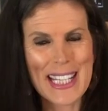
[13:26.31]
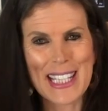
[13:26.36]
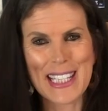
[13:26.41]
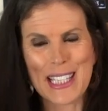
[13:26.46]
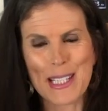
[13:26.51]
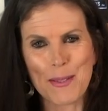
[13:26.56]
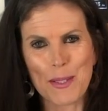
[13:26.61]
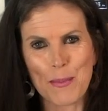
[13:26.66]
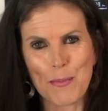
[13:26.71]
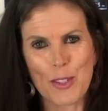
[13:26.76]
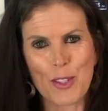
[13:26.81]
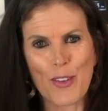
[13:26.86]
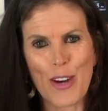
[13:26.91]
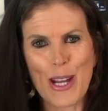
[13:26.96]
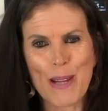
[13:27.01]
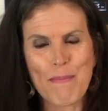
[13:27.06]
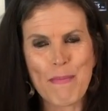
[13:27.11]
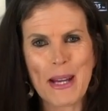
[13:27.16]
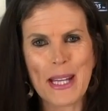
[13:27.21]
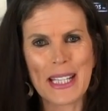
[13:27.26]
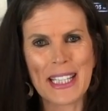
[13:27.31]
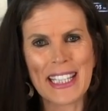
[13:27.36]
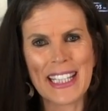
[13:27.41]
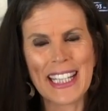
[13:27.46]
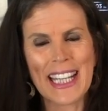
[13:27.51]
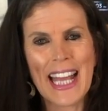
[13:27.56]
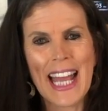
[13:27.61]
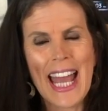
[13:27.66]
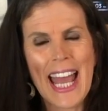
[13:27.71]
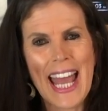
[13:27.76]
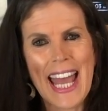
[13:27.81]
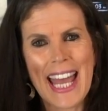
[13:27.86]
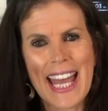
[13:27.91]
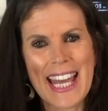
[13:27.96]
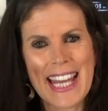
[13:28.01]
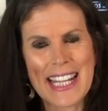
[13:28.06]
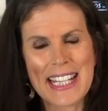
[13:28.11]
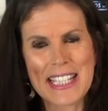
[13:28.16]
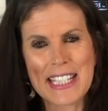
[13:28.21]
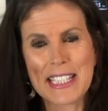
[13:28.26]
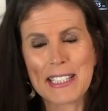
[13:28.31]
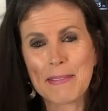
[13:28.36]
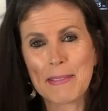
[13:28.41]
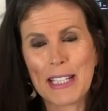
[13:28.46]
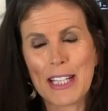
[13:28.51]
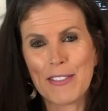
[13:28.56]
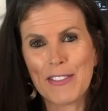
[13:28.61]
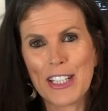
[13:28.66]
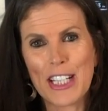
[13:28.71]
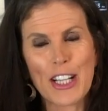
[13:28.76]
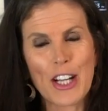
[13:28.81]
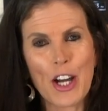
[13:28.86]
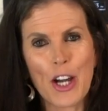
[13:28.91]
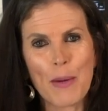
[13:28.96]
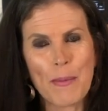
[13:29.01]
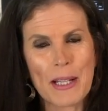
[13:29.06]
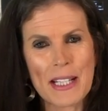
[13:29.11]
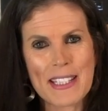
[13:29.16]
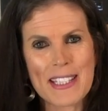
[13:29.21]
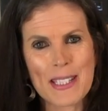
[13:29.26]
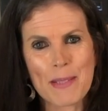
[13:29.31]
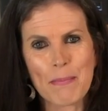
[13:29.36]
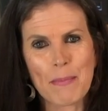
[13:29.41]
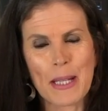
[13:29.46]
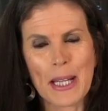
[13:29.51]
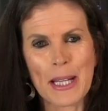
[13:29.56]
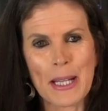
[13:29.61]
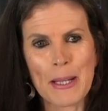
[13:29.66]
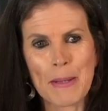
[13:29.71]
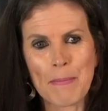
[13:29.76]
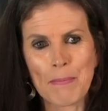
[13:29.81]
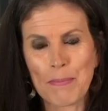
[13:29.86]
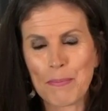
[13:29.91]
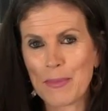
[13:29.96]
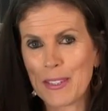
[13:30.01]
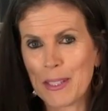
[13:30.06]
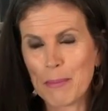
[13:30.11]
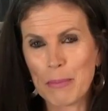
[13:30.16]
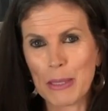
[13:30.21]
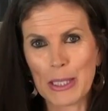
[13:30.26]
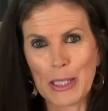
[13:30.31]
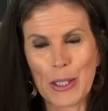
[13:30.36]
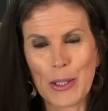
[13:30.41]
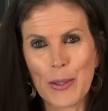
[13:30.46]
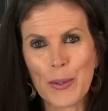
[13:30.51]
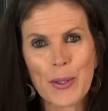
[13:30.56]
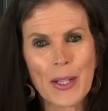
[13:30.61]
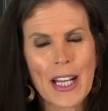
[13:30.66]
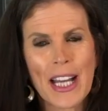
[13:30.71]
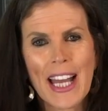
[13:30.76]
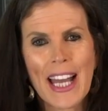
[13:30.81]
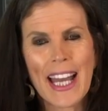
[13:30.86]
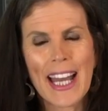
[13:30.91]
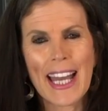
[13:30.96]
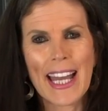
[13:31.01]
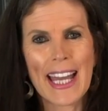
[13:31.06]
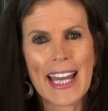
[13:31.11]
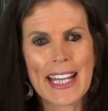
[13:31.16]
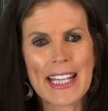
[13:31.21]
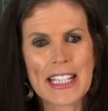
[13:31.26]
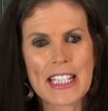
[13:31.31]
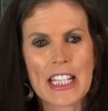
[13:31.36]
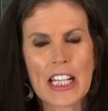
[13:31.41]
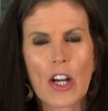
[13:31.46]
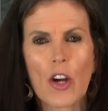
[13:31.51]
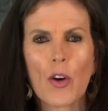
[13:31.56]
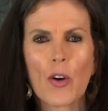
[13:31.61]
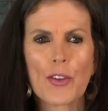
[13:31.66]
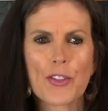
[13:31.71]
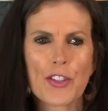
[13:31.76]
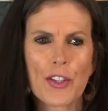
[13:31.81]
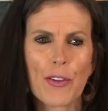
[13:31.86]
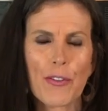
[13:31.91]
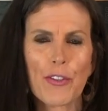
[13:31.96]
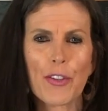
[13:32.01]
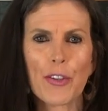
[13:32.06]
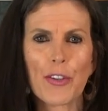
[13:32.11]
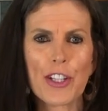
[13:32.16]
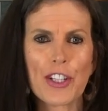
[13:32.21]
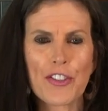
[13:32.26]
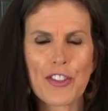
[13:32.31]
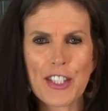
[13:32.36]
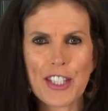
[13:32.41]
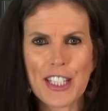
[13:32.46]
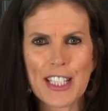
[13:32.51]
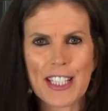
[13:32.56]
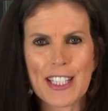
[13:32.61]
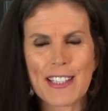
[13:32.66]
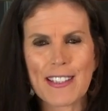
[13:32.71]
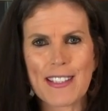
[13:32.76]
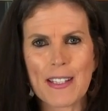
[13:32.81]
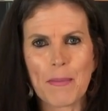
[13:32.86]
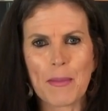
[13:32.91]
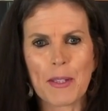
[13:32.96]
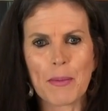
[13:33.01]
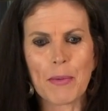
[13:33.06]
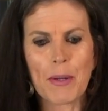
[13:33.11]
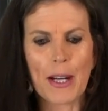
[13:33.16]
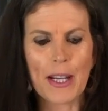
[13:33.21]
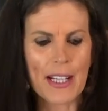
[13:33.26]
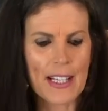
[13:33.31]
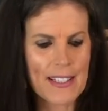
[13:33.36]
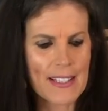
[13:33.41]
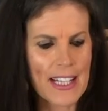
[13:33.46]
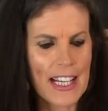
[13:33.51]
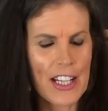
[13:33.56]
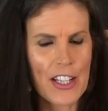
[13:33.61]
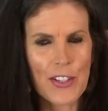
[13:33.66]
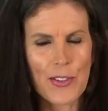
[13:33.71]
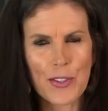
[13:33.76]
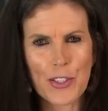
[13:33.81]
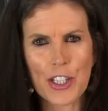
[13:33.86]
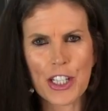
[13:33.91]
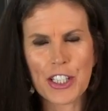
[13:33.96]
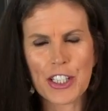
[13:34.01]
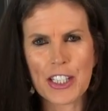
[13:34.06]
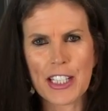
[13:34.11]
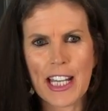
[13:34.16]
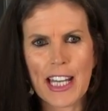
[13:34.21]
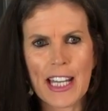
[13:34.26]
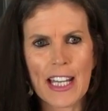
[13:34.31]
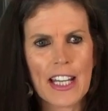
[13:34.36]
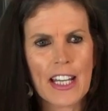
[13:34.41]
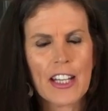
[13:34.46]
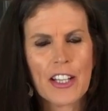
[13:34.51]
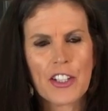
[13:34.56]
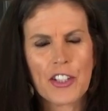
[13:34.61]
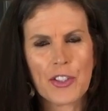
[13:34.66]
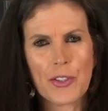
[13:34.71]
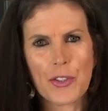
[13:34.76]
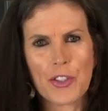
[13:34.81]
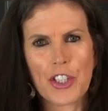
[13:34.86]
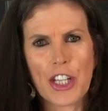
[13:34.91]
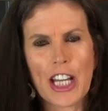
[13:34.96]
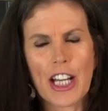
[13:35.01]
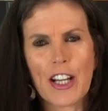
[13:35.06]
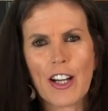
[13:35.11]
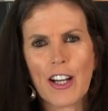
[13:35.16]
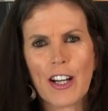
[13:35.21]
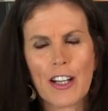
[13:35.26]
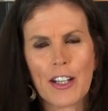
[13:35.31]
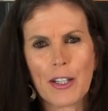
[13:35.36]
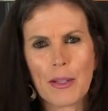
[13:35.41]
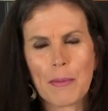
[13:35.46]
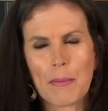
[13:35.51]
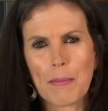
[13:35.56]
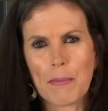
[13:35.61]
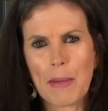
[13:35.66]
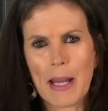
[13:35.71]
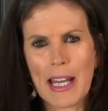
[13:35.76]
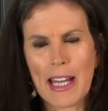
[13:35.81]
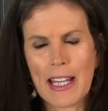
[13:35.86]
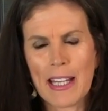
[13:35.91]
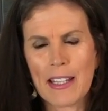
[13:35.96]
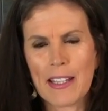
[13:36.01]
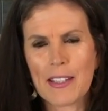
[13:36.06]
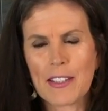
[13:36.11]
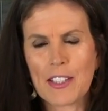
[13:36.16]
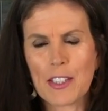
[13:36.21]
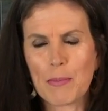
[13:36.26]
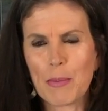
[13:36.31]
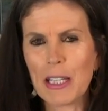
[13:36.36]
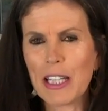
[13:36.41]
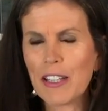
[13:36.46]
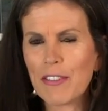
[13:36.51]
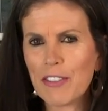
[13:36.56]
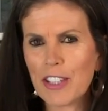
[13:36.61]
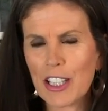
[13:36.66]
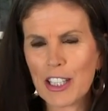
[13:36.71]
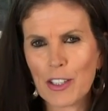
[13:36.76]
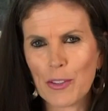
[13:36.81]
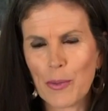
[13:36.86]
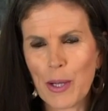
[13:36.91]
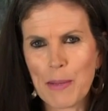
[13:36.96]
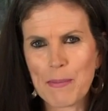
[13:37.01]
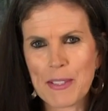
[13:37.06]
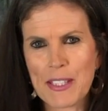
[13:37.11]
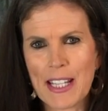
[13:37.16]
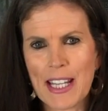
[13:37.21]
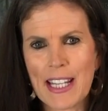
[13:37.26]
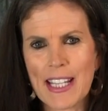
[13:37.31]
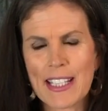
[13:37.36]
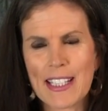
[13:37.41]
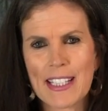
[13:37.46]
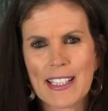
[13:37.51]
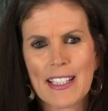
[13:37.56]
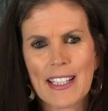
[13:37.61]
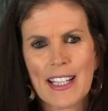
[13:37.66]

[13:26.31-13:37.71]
hit the subscribe button and leave any comments below. And also, if you're interested in some of the products that I use here today, do check on my Speedy Vegan website.